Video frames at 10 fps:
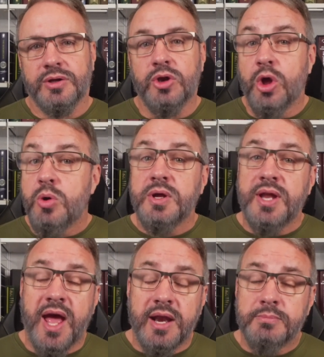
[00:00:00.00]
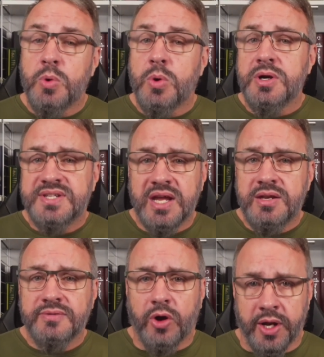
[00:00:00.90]
No one had a more
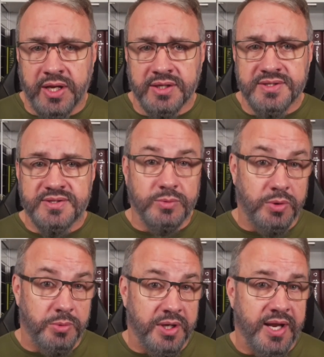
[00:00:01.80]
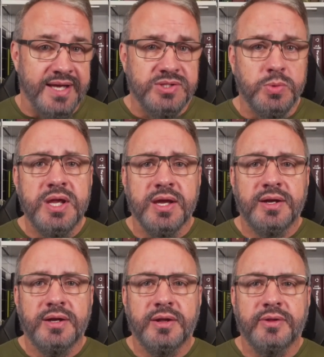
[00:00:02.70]
attentive audience, we read last week,
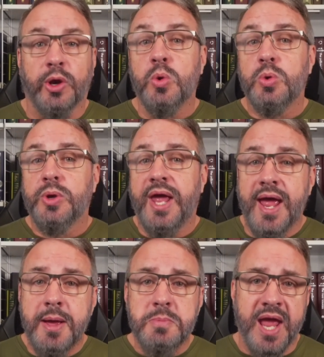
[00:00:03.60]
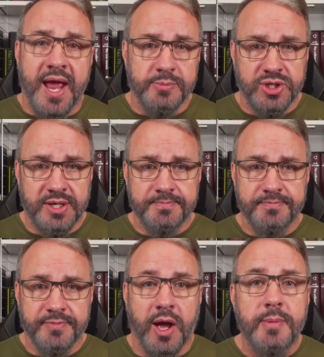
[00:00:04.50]
than old Ham Gamgee,
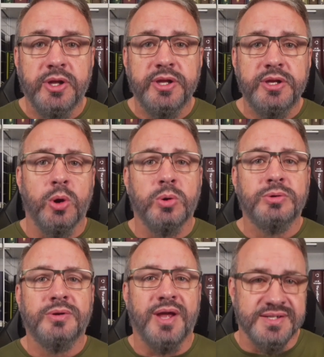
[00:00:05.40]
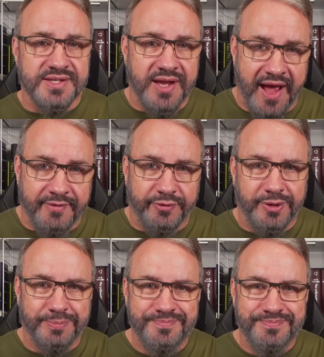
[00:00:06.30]
commonly known as the
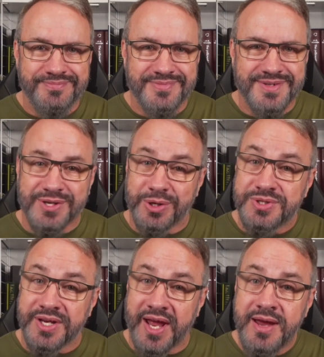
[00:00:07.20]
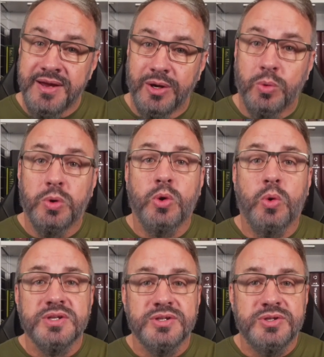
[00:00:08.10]
Gaffer. So today, we're
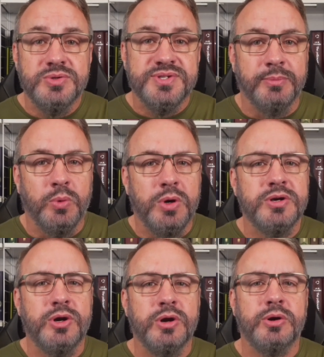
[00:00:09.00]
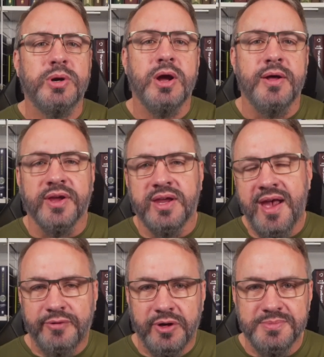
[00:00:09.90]
going to do some word nerdery on the
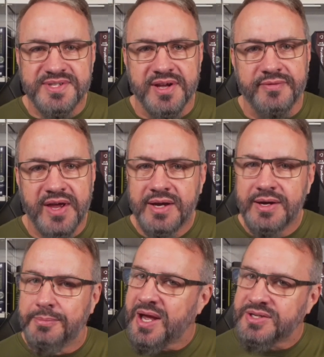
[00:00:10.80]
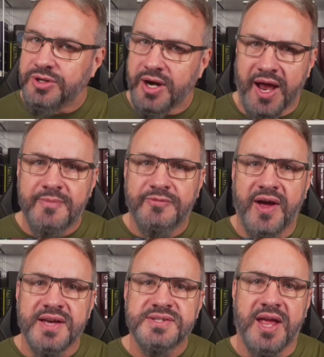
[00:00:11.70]
Gaffer himself, Master
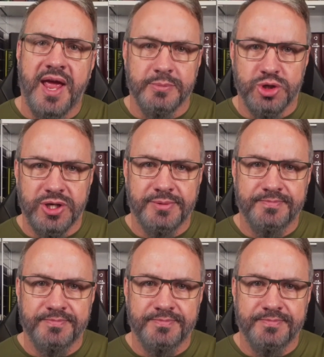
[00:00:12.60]
Hamfast Gamgee.